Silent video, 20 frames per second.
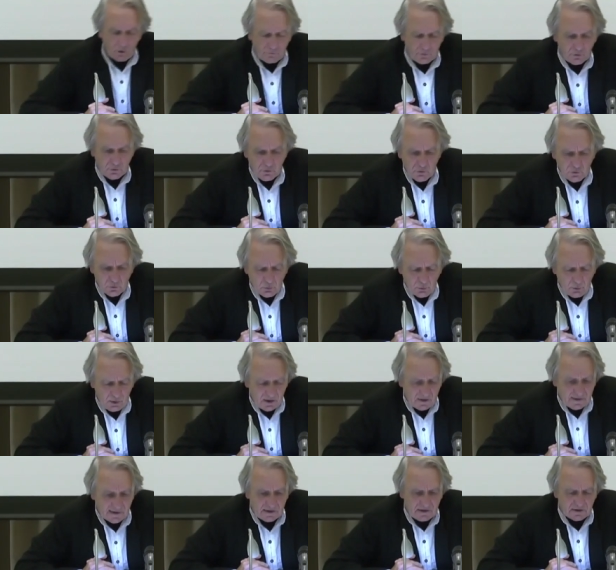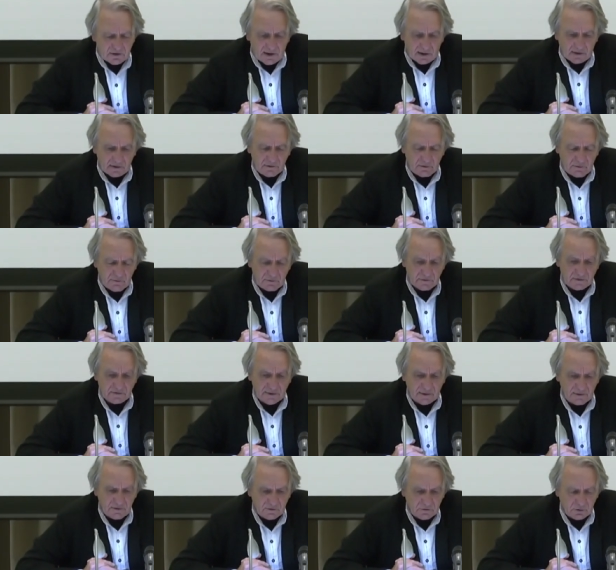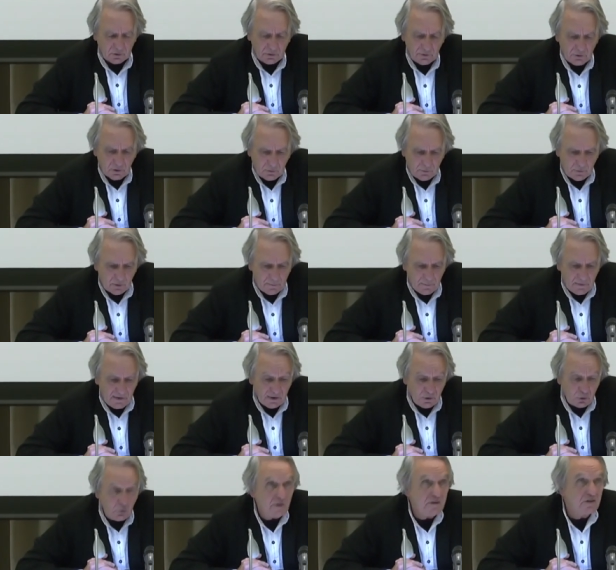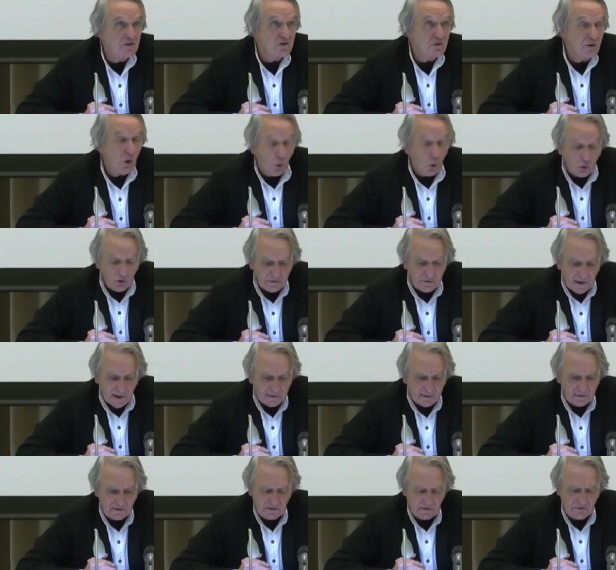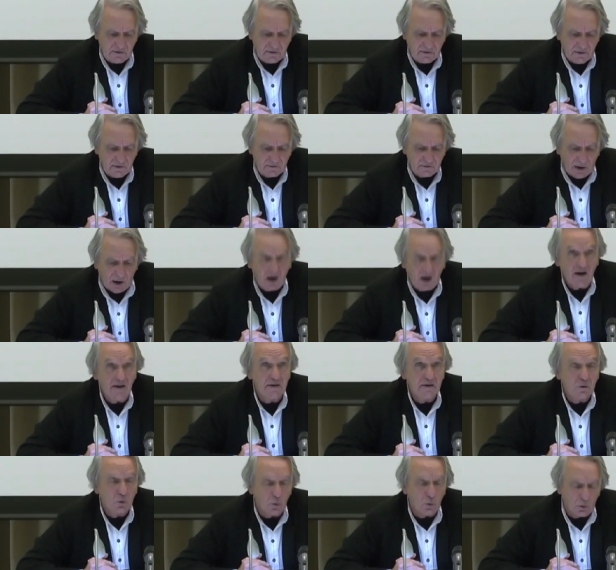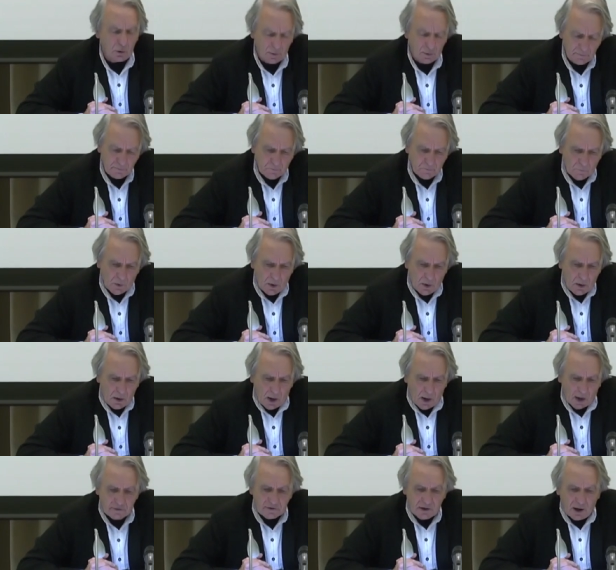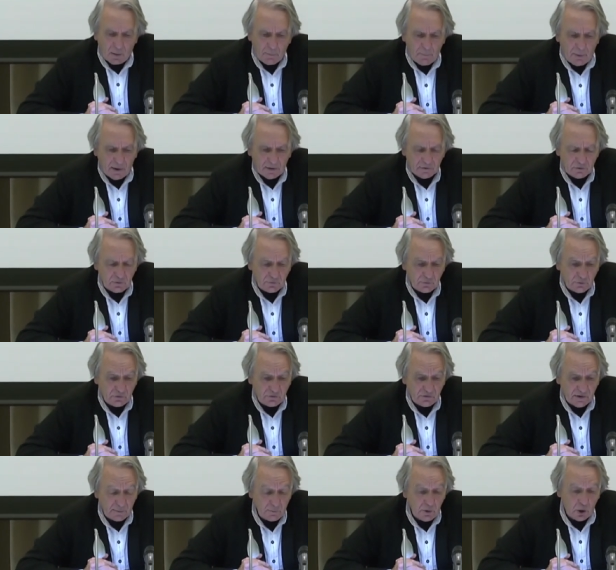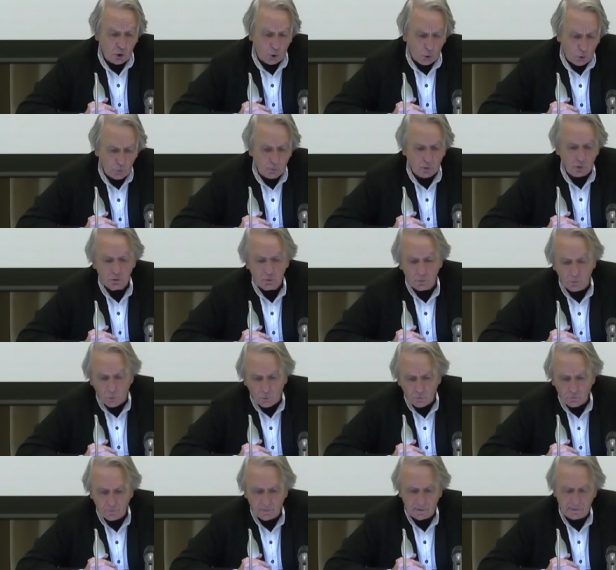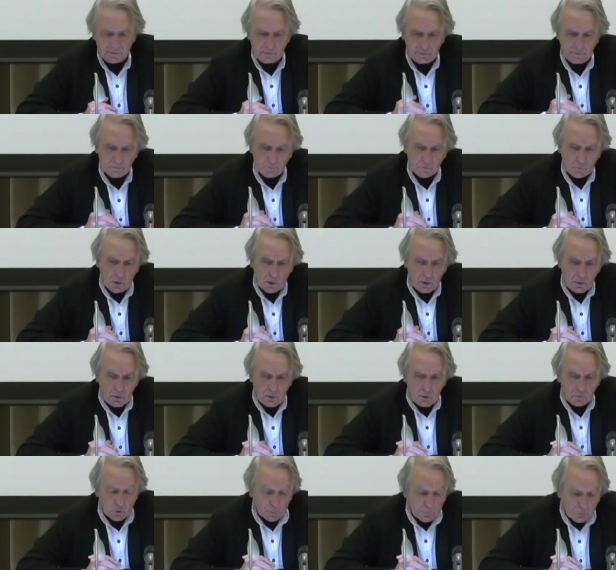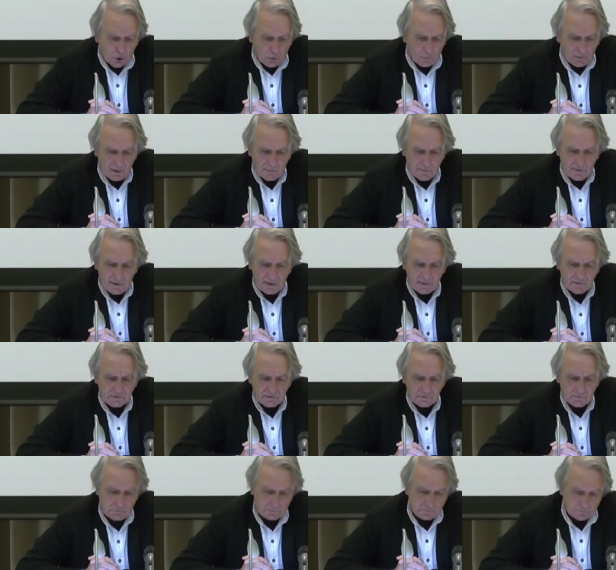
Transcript: of a new egalitarian sensorium in which all the activities are equal and are part of the same global movement. The problem is